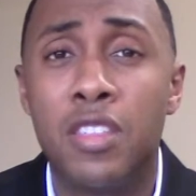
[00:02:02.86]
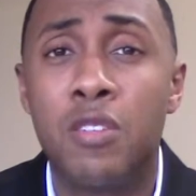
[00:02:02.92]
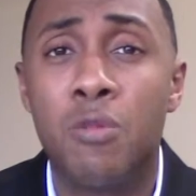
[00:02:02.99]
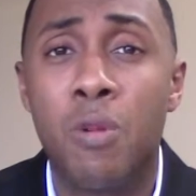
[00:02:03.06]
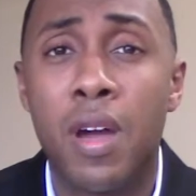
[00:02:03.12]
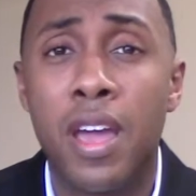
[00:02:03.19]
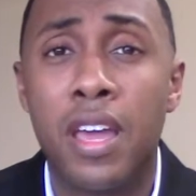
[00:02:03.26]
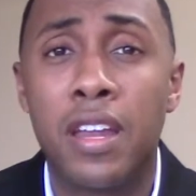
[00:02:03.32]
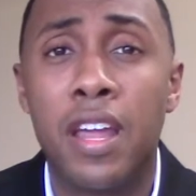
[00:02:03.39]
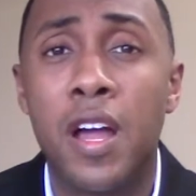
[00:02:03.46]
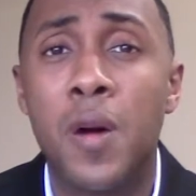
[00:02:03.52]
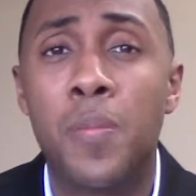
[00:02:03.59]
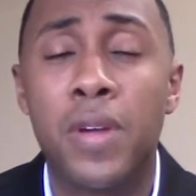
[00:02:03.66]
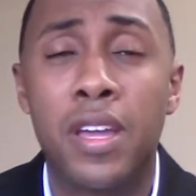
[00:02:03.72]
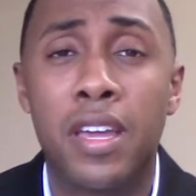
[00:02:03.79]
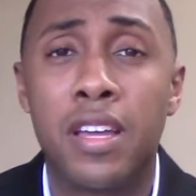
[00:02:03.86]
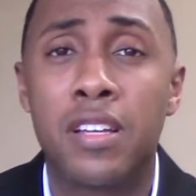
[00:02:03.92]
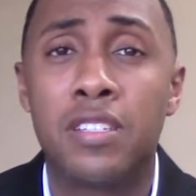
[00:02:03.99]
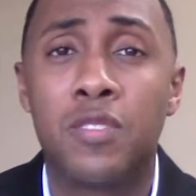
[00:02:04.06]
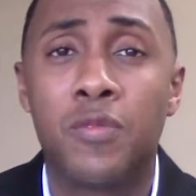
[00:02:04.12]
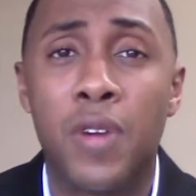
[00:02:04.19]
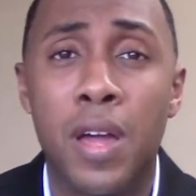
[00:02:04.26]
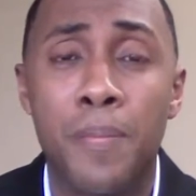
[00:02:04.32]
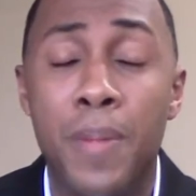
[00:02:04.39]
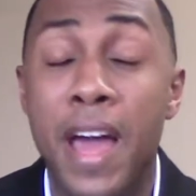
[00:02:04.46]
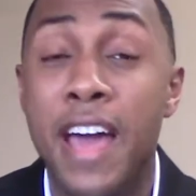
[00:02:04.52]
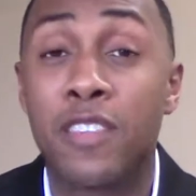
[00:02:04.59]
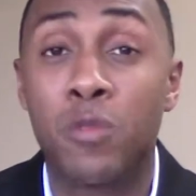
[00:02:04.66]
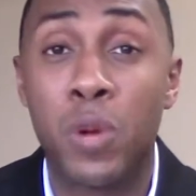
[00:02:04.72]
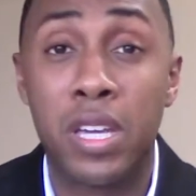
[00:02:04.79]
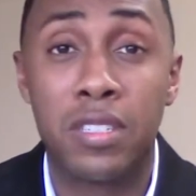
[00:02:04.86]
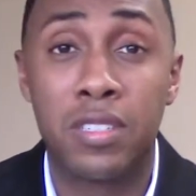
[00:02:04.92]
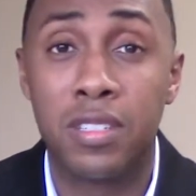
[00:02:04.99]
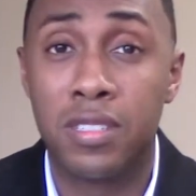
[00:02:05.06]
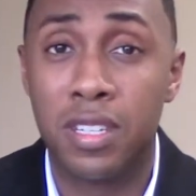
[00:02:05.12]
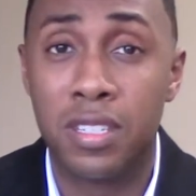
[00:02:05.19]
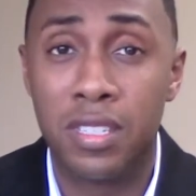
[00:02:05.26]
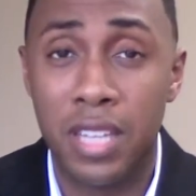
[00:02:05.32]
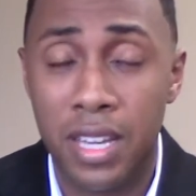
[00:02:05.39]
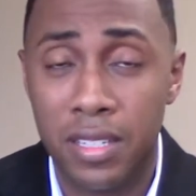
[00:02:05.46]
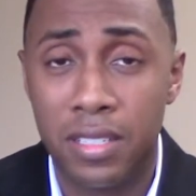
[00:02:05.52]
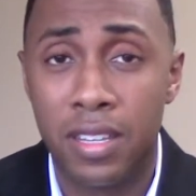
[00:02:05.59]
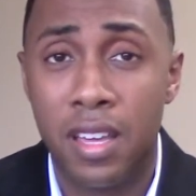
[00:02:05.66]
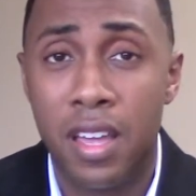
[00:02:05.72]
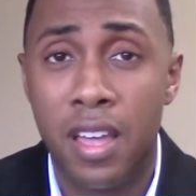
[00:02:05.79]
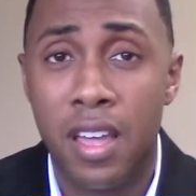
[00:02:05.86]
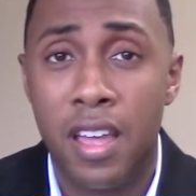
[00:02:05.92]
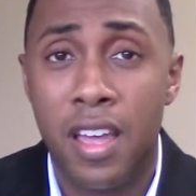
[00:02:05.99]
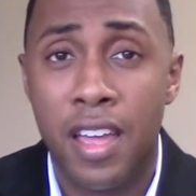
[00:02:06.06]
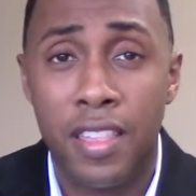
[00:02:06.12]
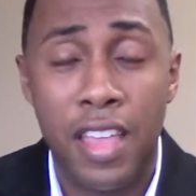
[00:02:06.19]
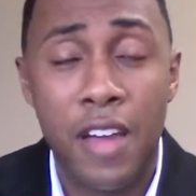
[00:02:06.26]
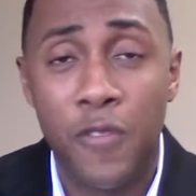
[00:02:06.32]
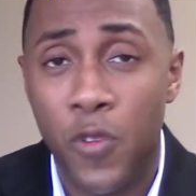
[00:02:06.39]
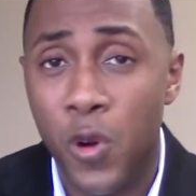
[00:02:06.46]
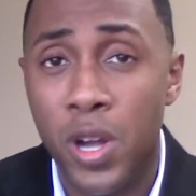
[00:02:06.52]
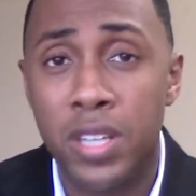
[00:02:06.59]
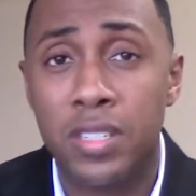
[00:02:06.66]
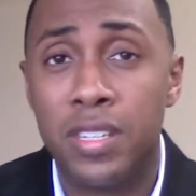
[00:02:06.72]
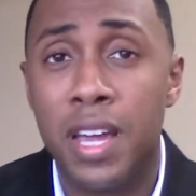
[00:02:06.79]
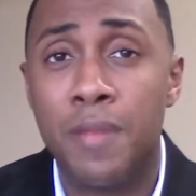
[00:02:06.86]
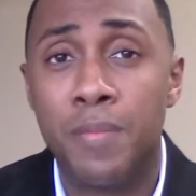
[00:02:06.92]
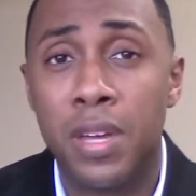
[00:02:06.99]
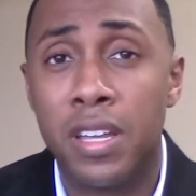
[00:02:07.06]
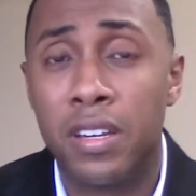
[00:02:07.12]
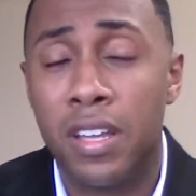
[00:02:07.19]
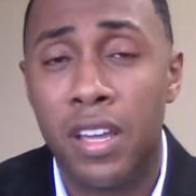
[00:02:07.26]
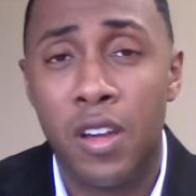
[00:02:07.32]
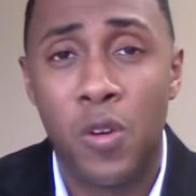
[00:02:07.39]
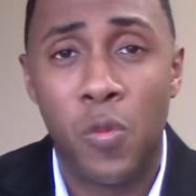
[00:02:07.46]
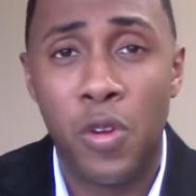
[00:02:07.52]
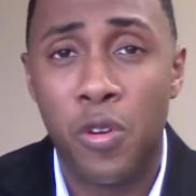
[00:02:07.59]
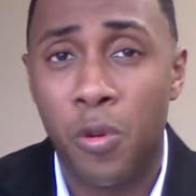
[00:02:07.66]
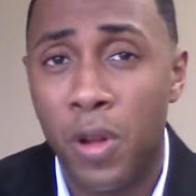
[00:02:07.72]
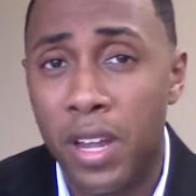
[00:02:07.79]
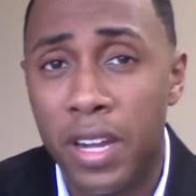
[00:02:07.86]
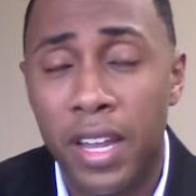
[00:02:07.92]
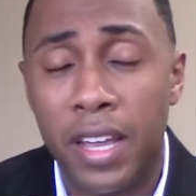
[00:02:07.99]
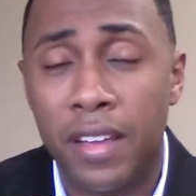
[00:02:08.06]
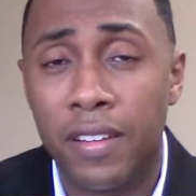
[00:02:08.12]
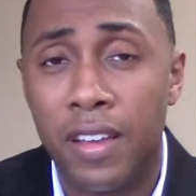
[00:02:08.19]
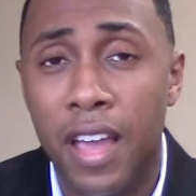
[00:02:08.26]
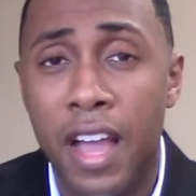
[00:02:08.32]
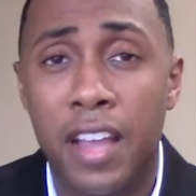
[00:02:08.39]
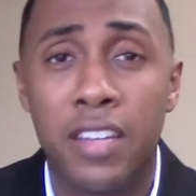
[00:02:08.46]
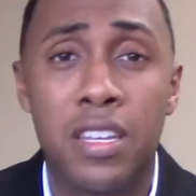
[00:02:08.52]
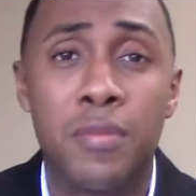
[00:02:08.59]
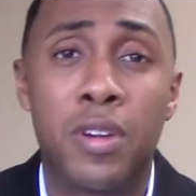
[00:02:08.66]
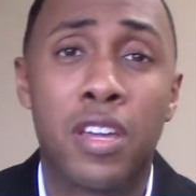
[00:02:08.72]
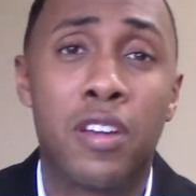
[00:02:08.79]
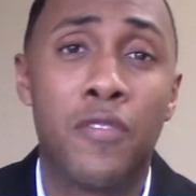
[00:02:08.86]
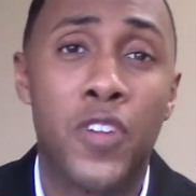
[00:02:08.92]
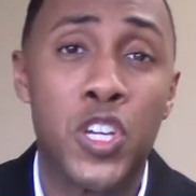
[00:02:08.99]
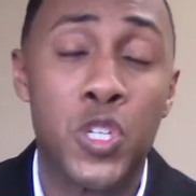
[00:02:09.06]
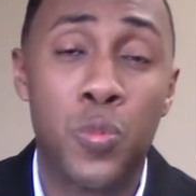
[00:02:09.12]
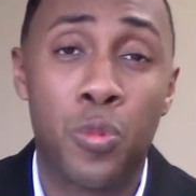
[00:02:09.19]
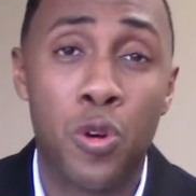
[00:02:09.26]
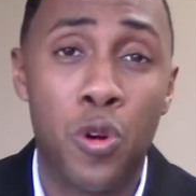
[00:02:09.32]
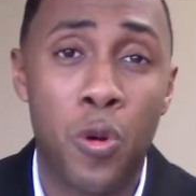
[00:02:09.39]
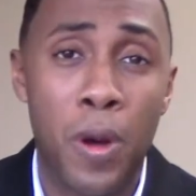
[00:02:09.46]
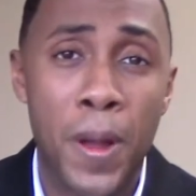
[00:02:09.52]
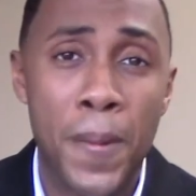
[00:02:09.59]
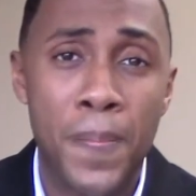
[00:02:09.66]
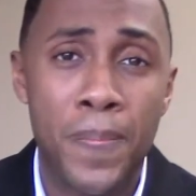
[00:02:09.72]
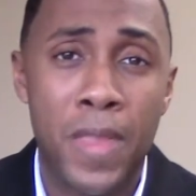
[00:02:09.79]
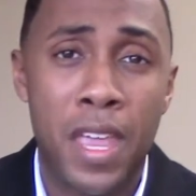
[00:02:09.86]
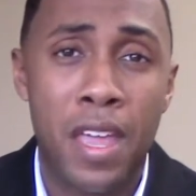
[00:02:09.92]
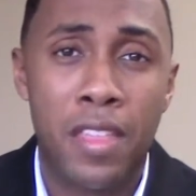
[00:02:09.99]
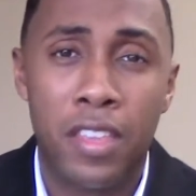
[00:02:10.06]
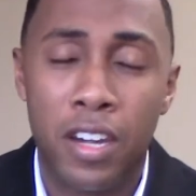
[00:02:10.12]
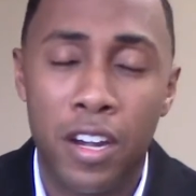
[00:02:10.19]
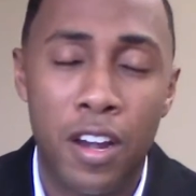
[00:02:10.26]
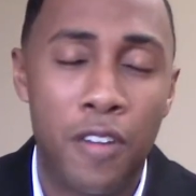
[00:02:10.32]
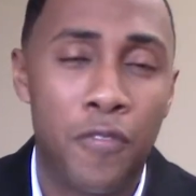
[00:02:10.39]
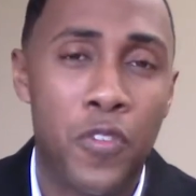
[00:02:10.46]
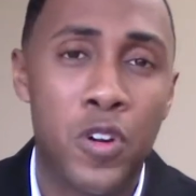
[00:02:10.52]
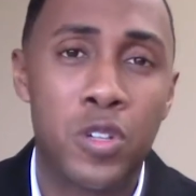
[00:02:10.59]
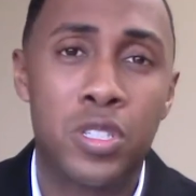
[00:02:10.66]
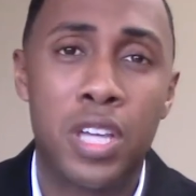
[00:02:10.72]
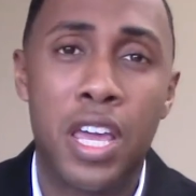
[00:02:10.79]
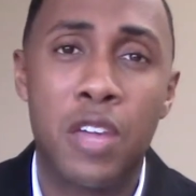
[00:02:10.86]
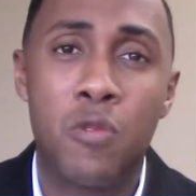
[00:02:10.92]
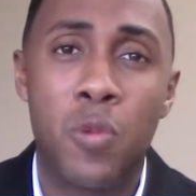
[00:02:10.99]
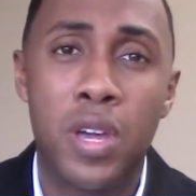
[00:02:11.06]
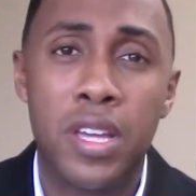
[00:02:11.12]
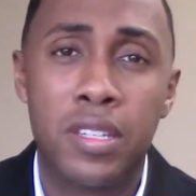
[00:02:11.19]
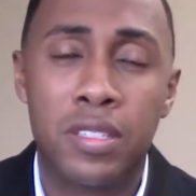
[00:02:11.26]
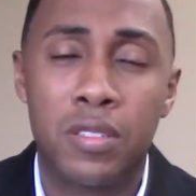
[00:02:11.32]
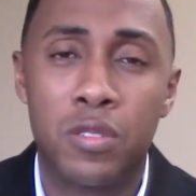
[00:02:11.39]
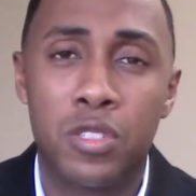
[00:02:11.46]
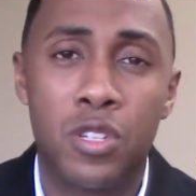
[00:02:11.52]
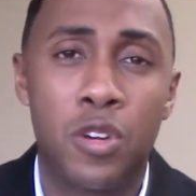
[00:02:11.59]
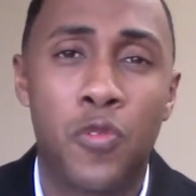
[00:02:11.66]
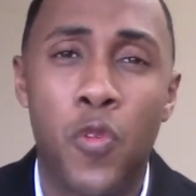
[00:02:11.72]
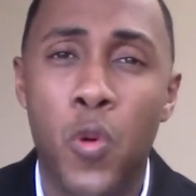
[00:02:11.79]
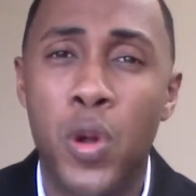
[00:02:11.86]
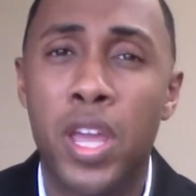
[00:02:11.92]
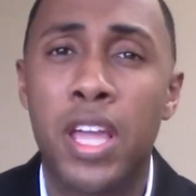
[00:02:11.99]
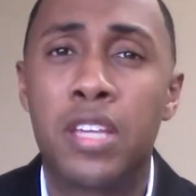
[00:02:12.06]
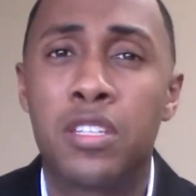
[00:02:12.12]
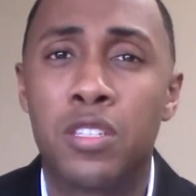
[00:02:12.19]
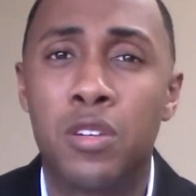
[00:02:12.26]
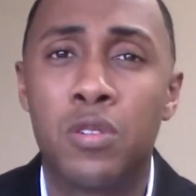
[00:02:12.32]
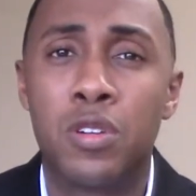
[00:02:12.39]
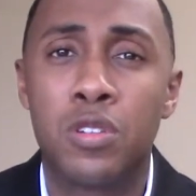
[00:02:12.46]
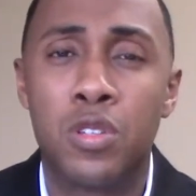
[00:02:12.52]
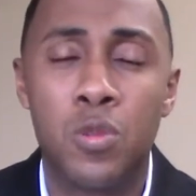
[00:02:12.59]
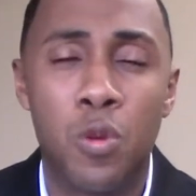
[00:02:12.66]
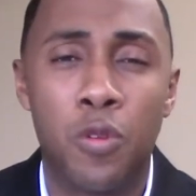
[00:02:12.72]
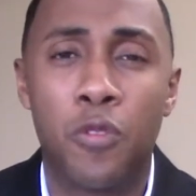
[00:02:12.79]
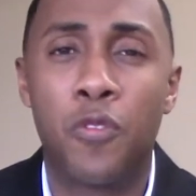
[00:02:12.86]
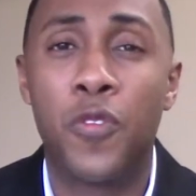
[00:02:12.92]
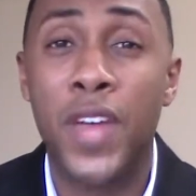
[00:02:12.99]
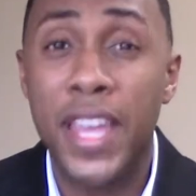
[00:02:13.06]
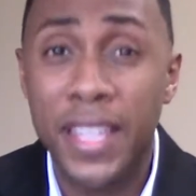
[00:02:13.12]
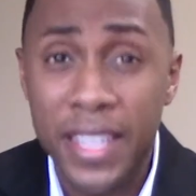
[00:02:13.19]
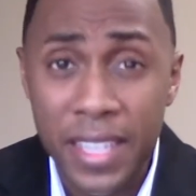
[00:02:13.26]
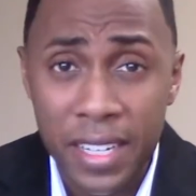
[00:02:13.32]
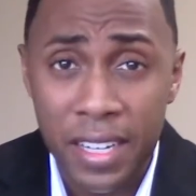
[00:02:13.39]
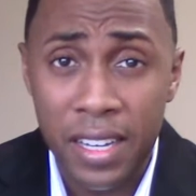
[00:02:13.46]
the way in helping kids find pathways to success. And that for us, that meant we created an academic intervention program that in our first 8 weeks took 48 students who were failing,